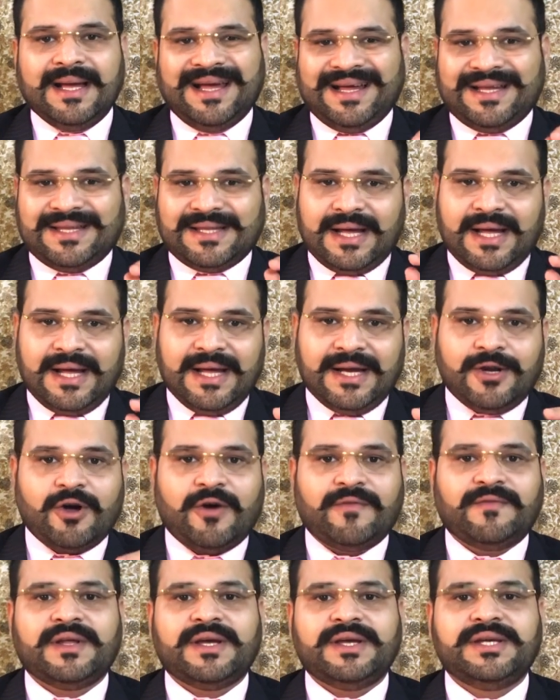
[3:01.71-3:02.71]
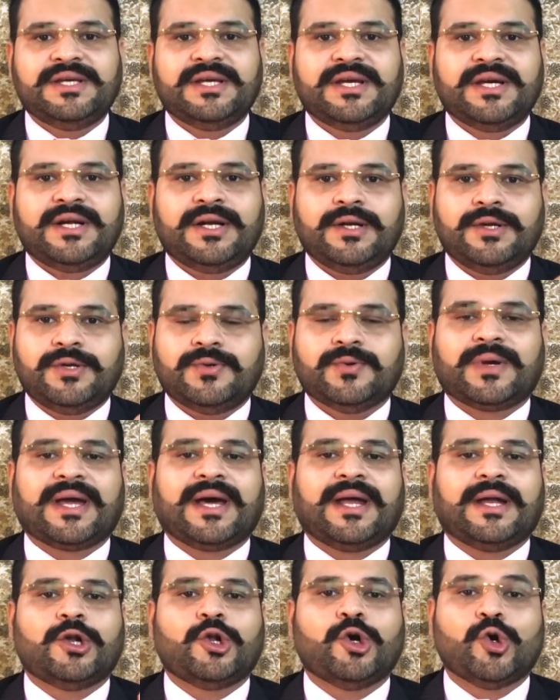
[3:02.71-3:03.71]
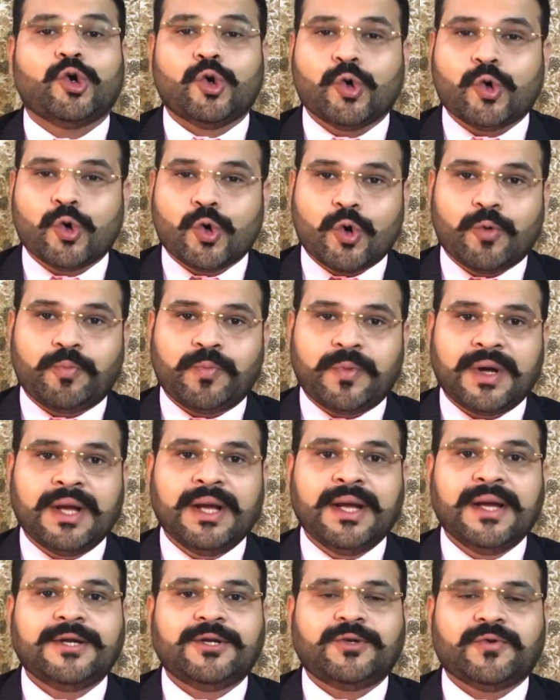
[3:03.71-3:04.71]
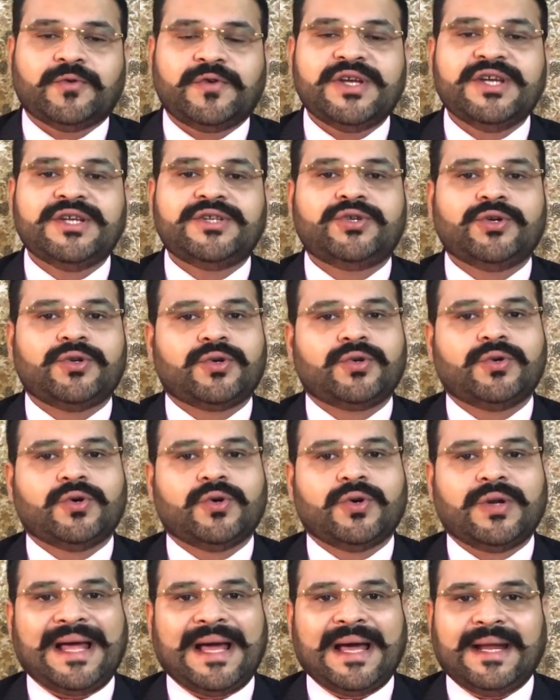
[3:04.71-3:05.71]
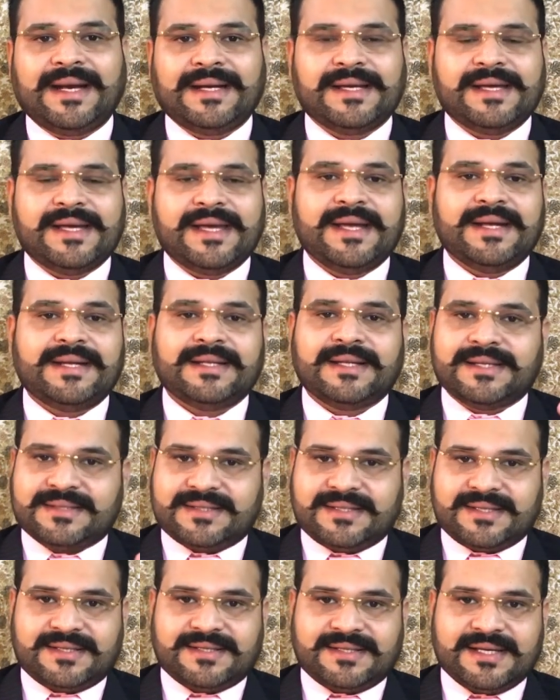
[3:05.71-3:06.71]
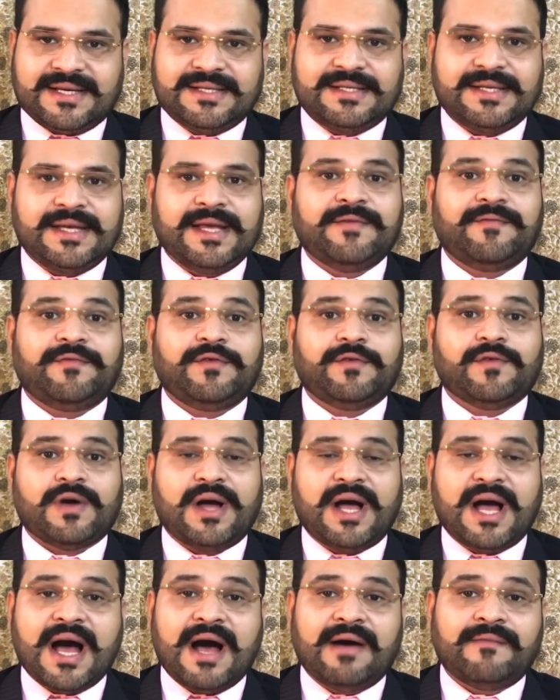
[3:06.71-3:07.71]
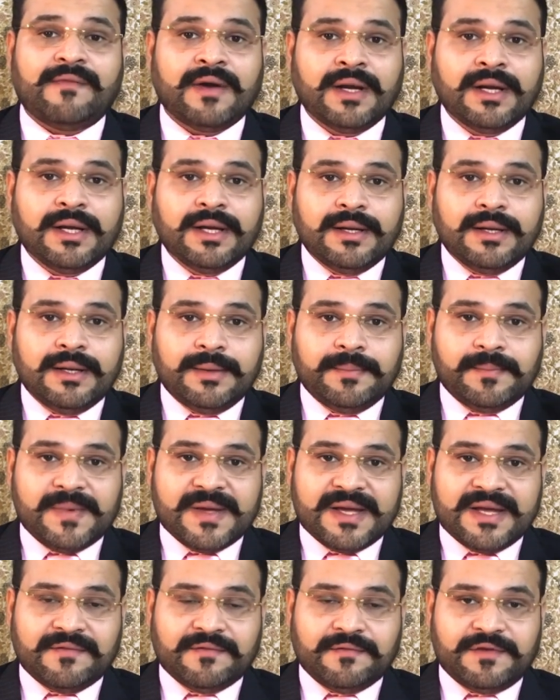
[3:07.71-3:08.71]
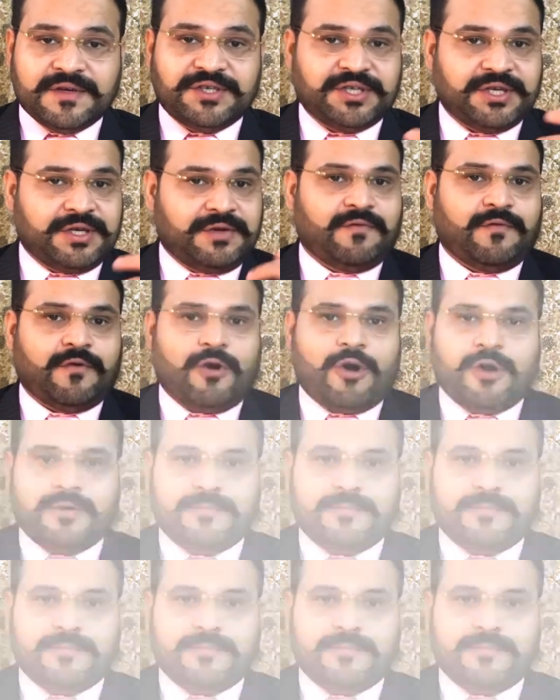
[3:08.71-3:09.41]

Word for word: At the end of the year, you can hope to reach your goal and gain the success if you have been wishing for.